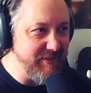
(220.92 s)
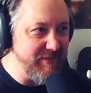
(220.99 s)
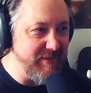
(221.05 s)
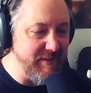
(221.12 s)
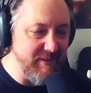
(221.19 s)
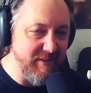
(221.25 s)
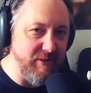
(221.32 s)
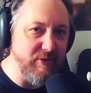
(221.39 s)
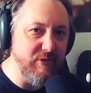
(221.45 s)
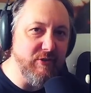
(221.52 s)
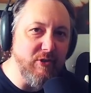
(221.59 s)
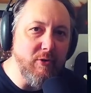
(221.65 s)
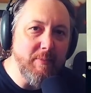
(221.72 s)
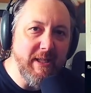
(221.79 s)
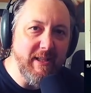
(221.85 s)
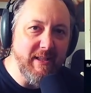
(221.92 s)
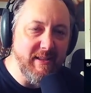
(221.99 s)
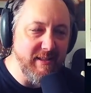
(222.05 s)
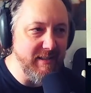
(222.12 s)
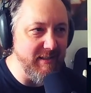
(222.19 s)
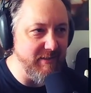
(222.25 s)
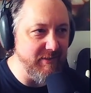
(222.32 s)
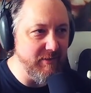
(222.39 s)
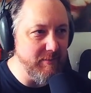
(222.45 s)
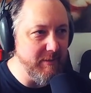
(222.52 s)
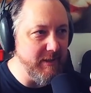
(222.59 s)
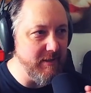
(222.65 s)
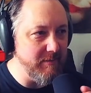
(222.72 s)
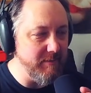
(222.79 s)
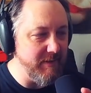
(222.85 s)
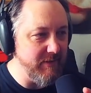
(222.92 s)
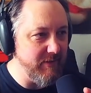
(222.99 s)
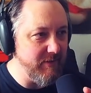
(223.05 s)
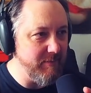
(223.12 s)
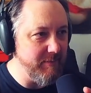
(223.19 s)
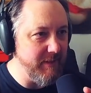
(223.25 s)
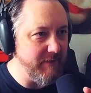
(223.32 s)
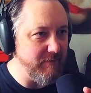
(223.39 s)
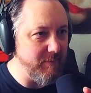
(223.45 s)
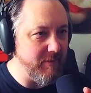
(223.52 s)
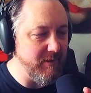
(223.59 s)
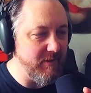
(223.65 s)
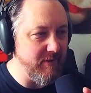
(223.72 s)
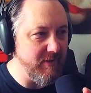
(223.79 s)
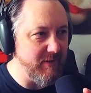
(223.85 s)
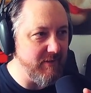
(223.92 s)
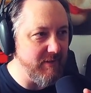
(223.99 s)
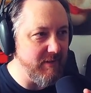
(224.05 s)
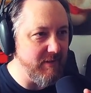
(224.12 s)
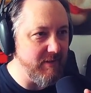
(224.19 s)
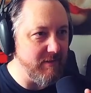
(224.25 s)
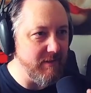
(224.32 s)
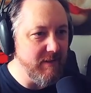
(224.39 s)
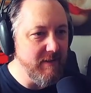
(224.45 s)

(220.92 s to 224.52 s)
There's so many things, so many elements, and so many different parts of this song.